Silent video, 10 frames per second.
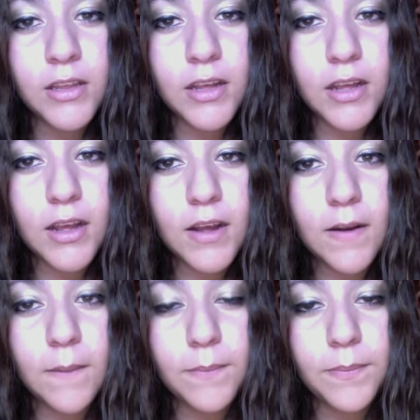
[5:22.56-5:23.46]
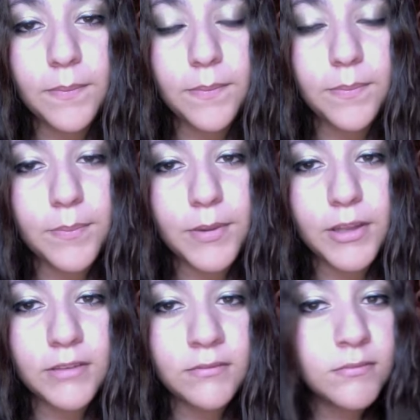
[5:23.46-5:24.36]
Um,
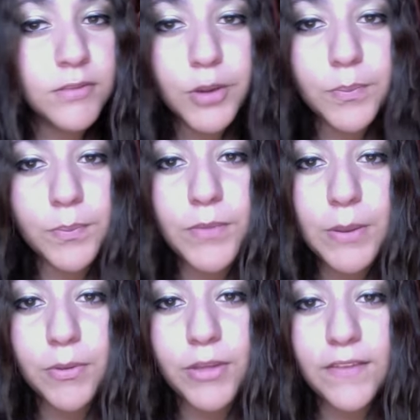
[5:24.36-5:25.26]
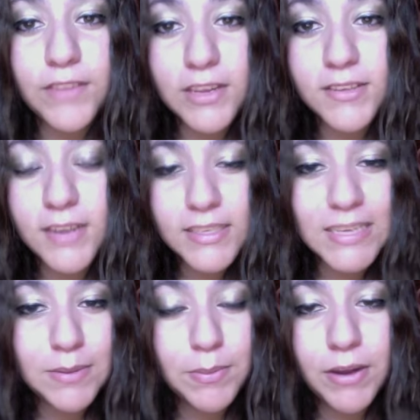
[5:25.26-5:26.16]
but they both have the exact
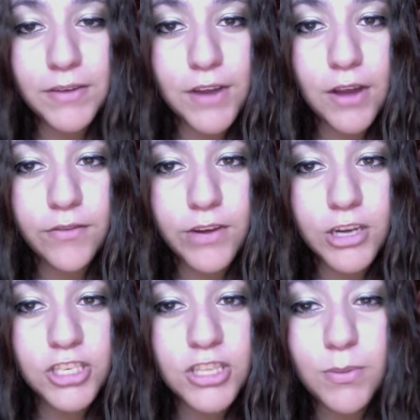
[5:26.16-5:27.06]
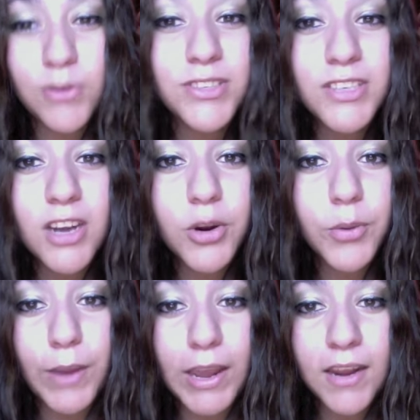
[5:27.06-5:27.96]
same amount of coverage. They both stay on
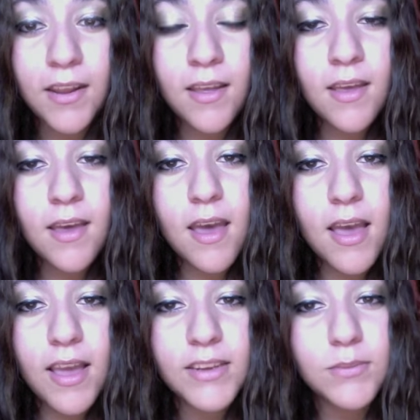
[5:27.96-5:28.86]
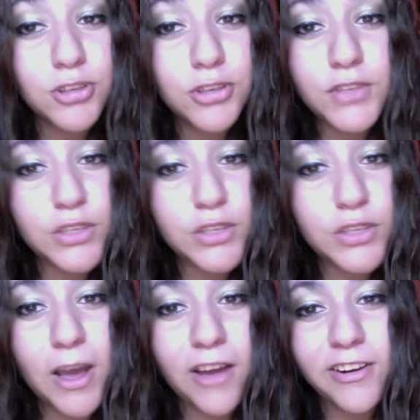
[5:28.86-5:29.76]
great, and I'm sure if you use a
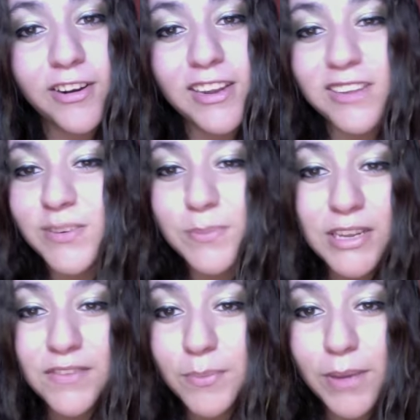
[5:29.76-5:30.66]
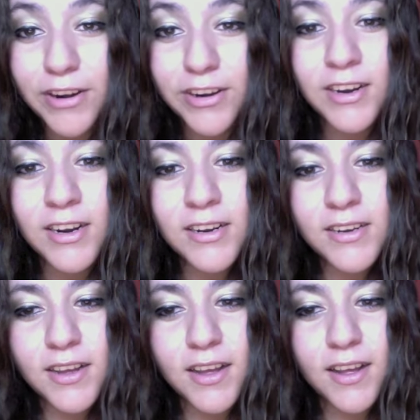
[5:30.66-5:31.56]
powder, it would be even better.
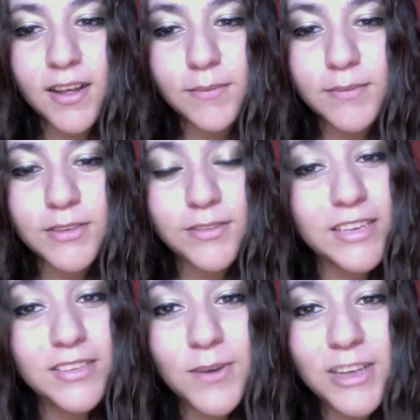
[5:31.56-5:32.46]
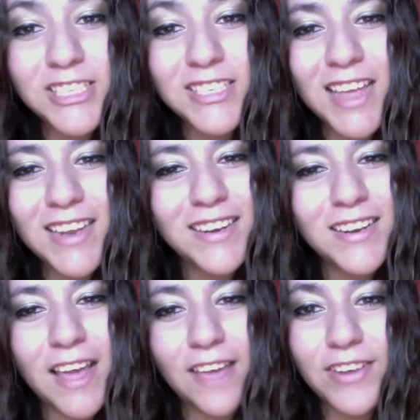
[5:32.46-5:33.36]
So thanks for watching, and
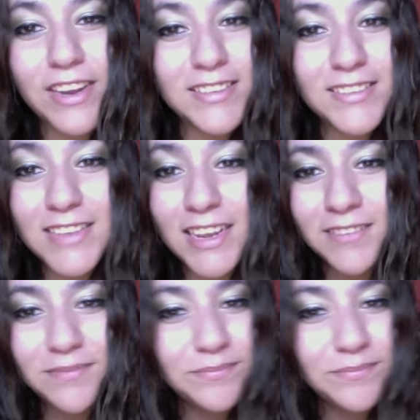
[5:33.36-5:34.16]
have a nice day.